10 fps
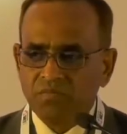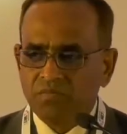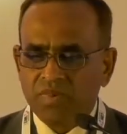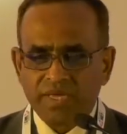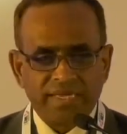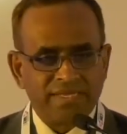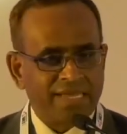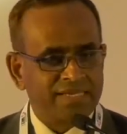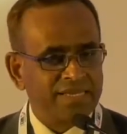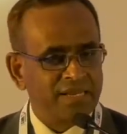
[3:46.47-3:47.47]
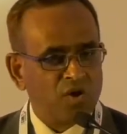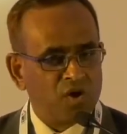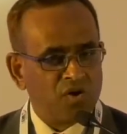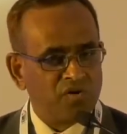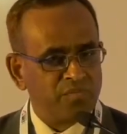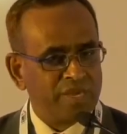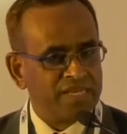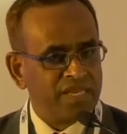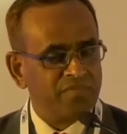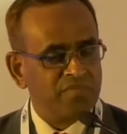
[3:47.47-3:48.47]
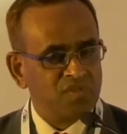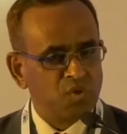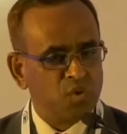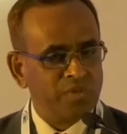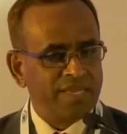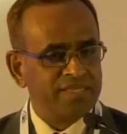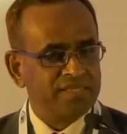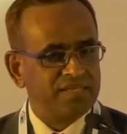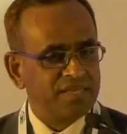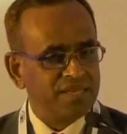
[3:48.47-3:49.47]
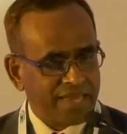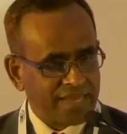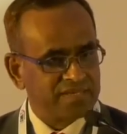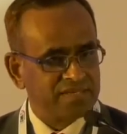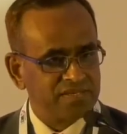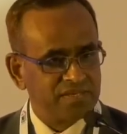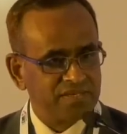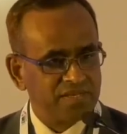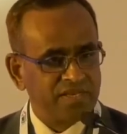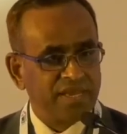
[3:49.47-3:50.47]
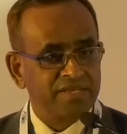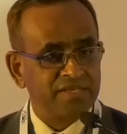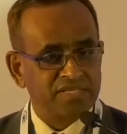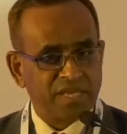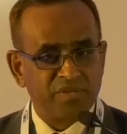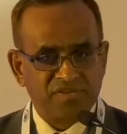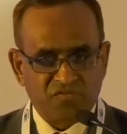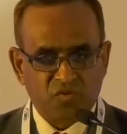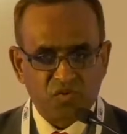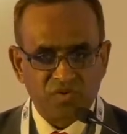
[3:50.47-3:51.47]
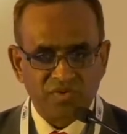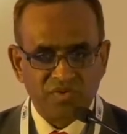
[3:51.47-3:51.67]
by enacting a law on Maritime Zone and Act in 1974.